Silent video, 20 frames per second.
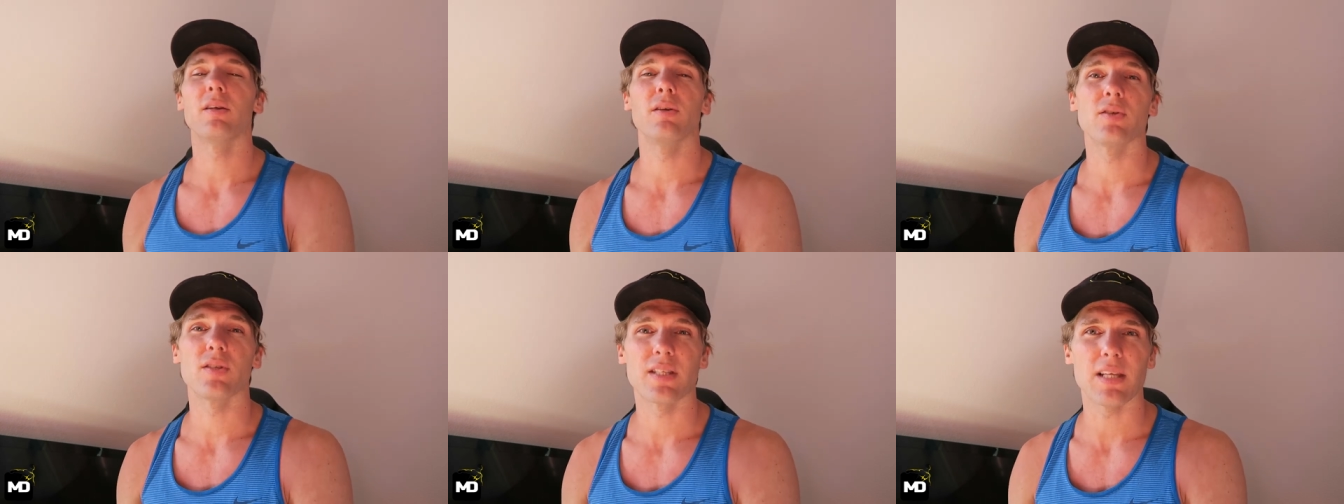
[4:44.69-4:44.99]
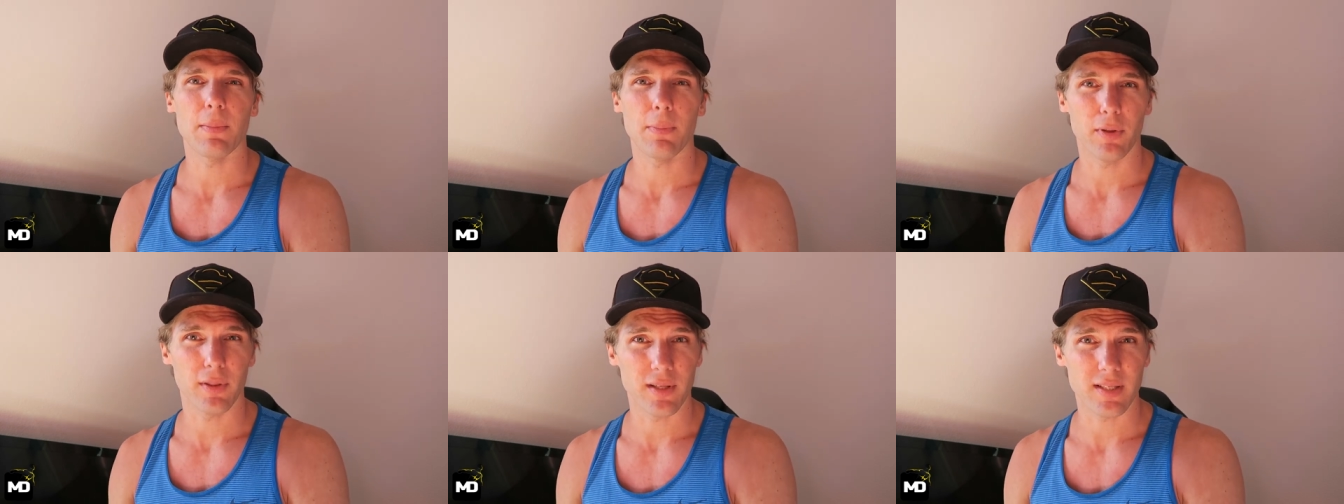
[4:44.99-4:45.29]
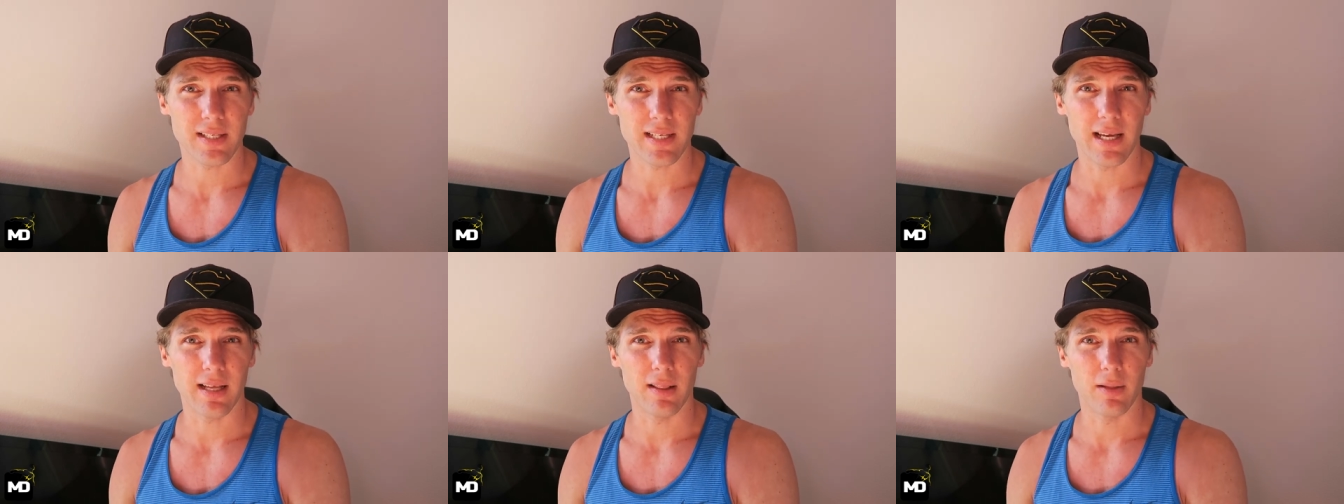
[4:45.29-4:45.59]
you step on the
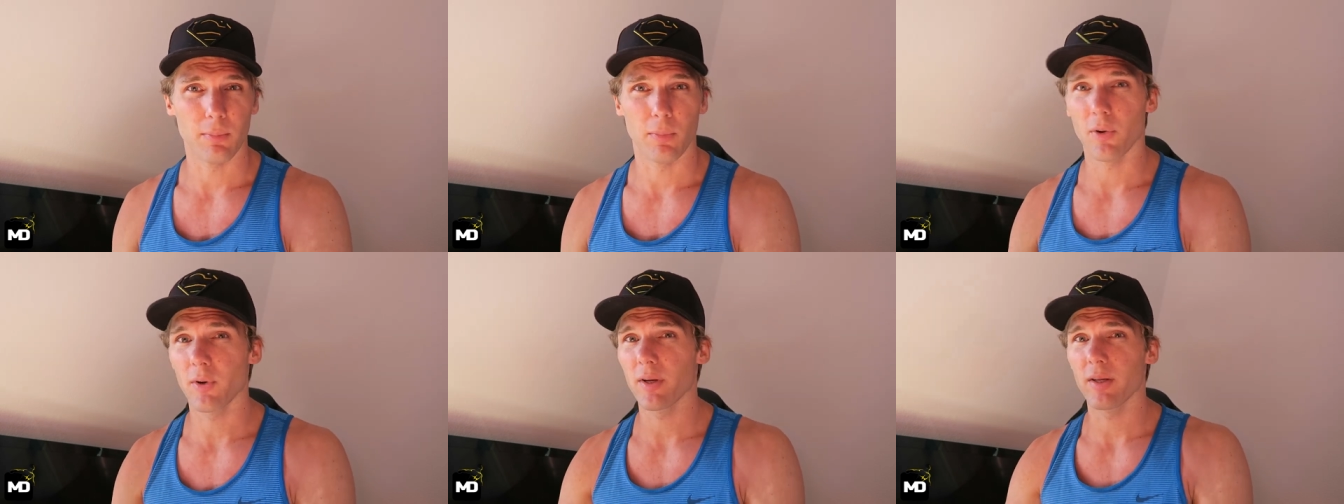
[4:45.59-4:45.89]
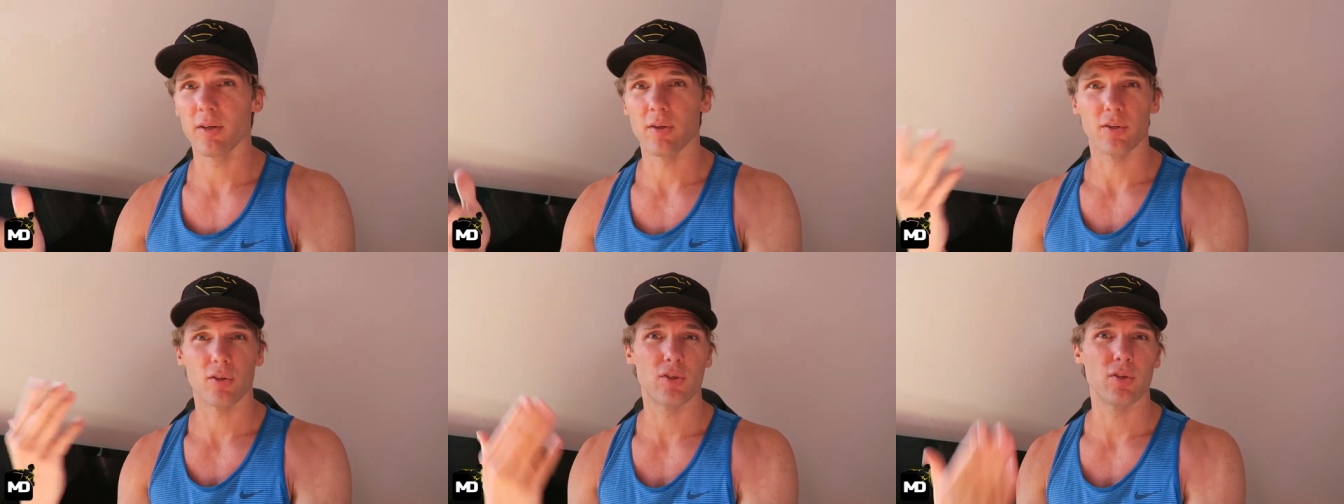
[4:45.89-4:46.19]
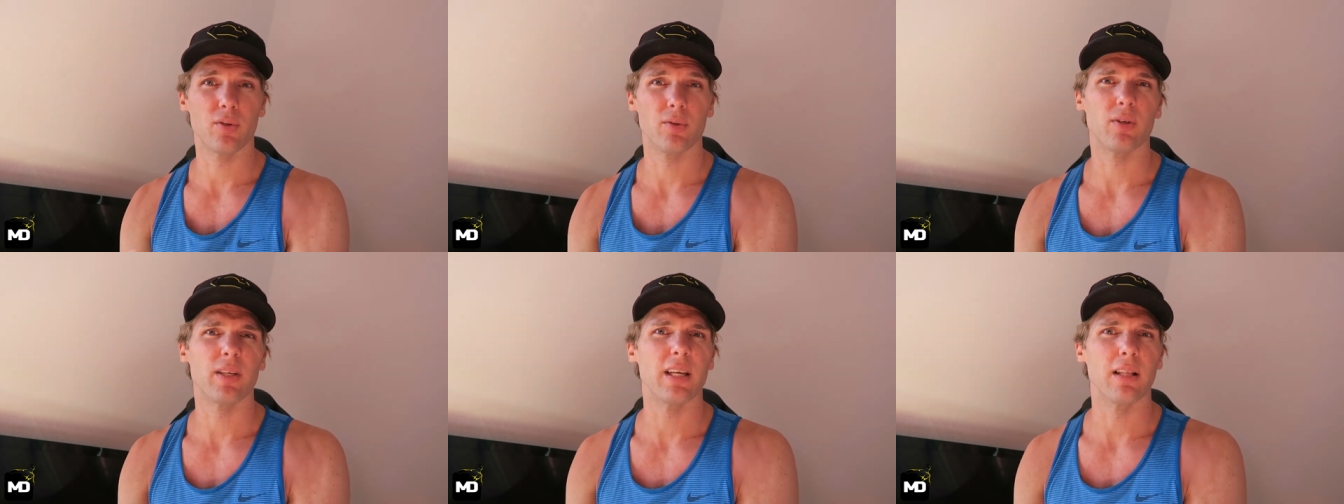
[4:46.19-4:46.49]
scale in the morning, you're
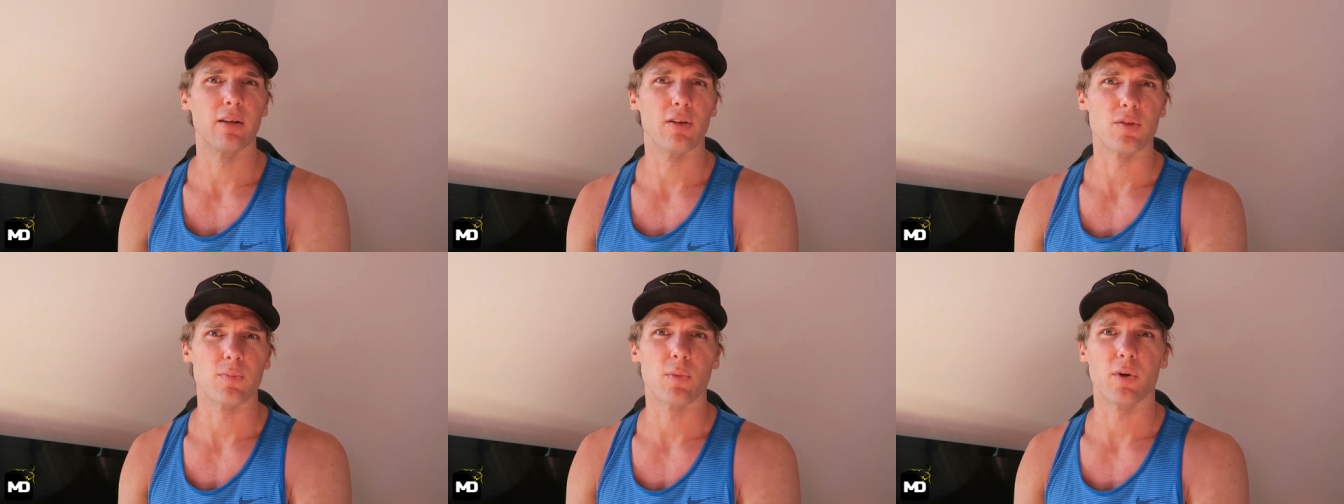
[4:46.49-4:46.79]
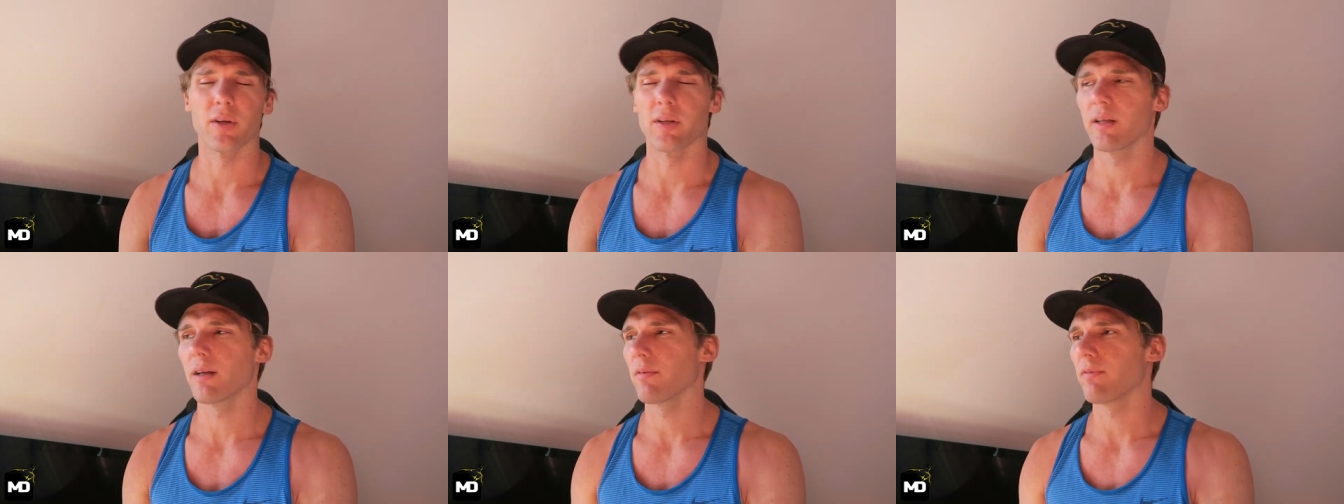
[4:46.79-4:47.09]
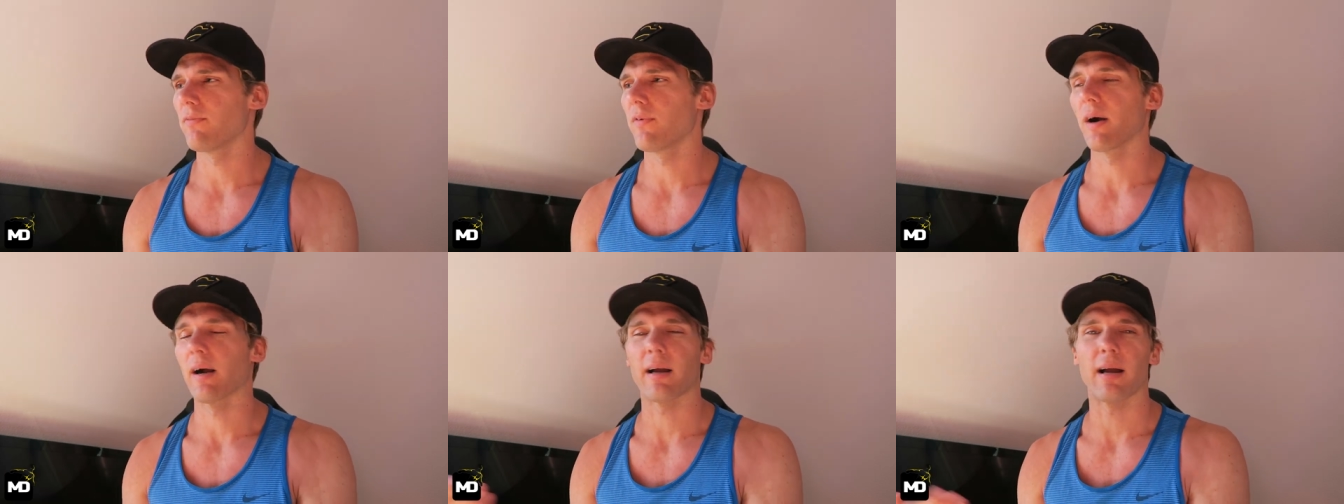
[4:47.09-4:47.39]
two kilos more, and you're
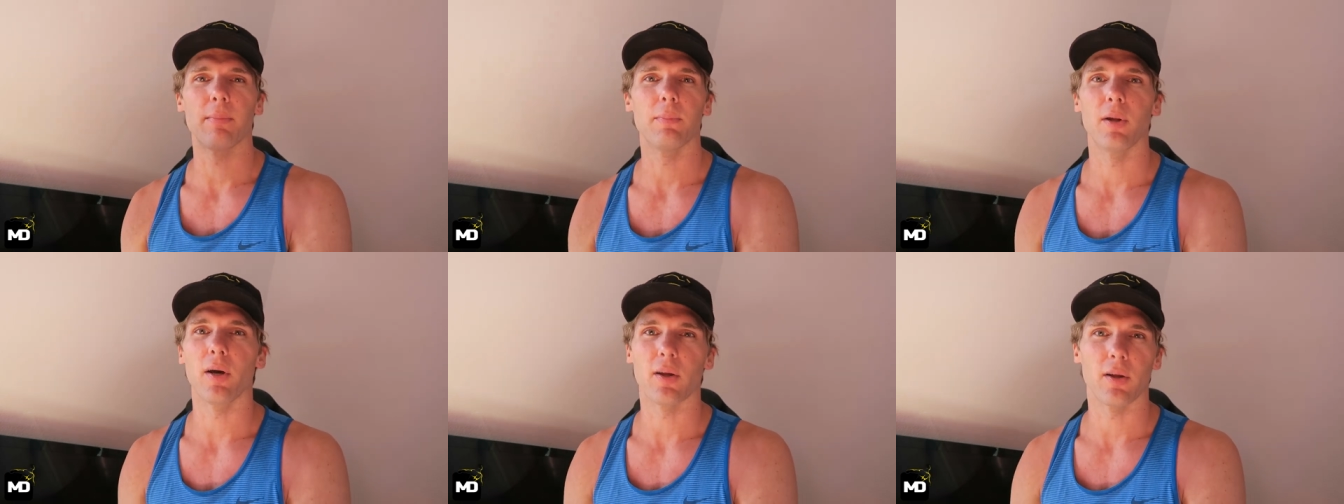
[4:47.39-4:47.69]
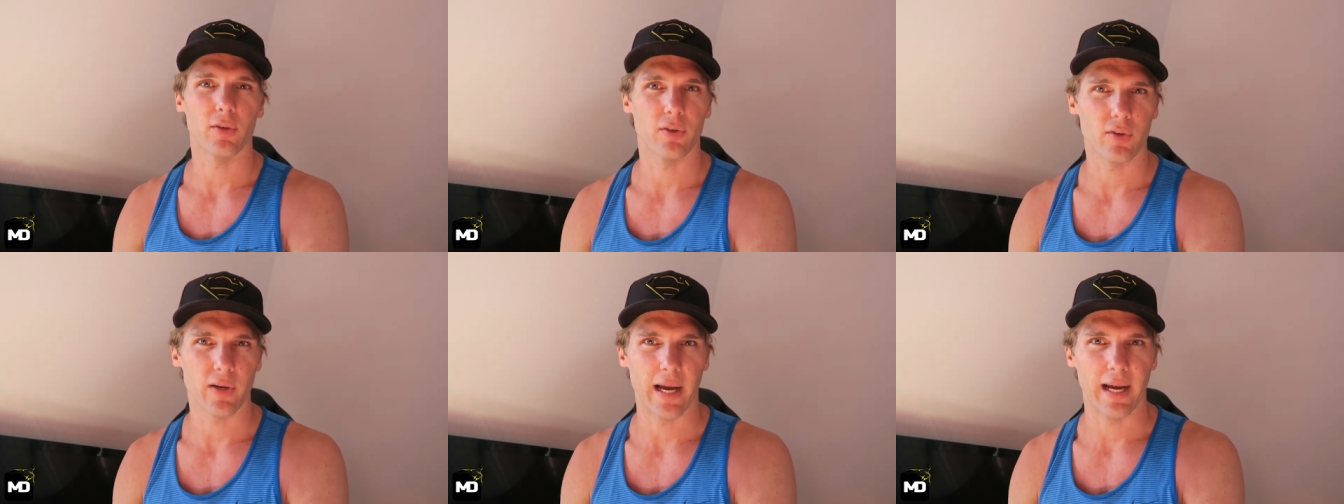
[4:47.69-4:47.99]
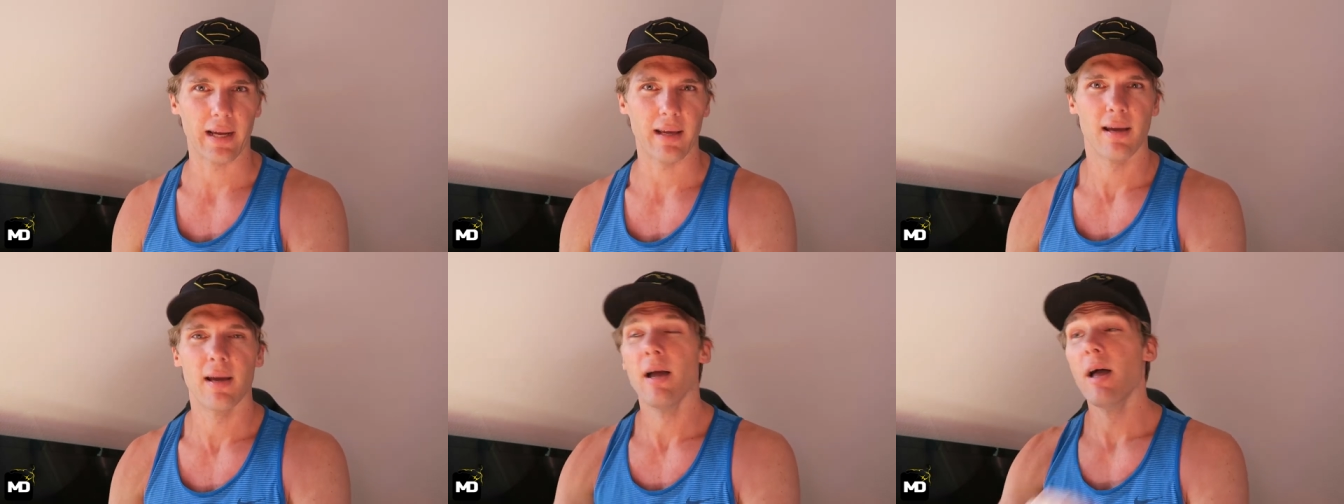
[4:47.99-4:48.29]
like, fuck, I'm not on
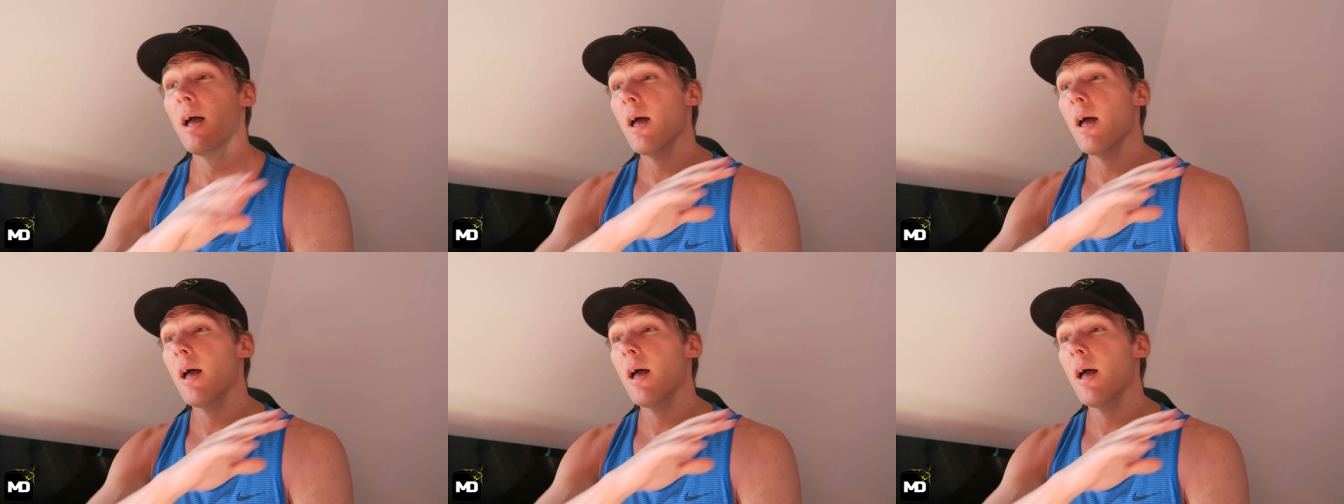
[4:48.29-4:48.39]
track.